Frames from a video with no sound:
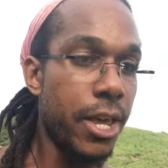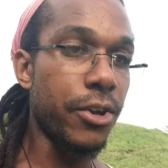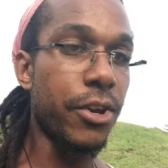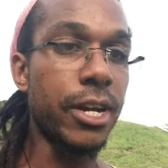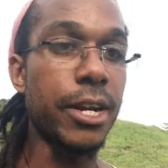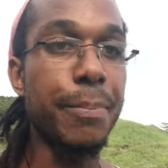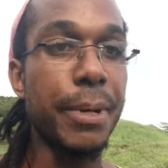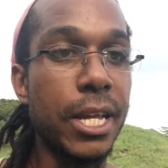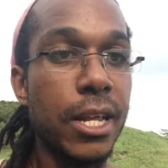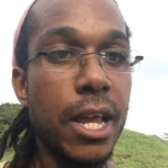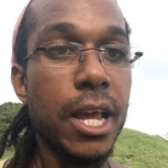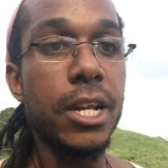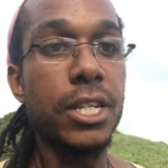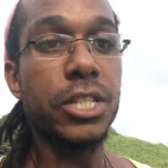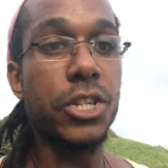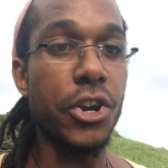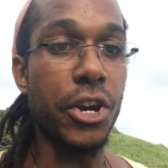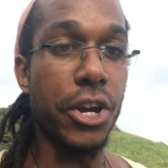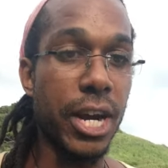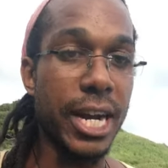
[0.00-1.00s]
You're gonna be,
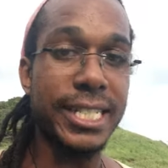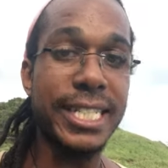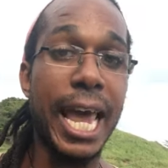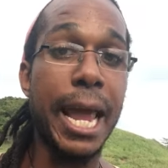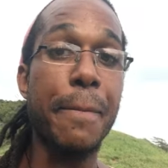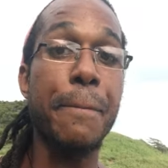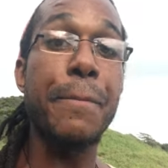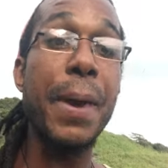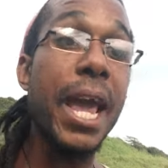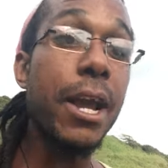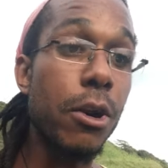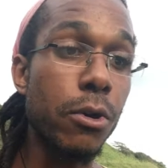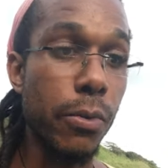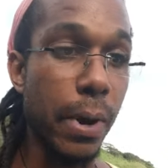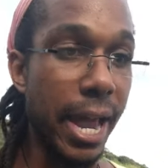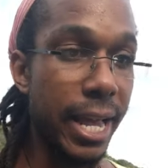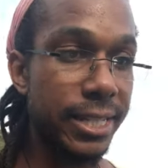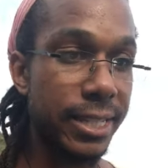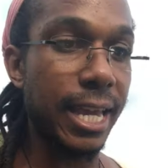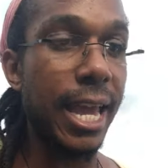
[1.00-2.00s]
you're gonna take bigger
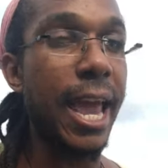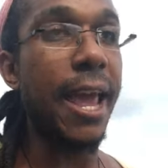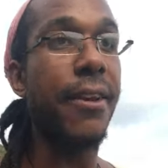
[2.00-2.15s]
risk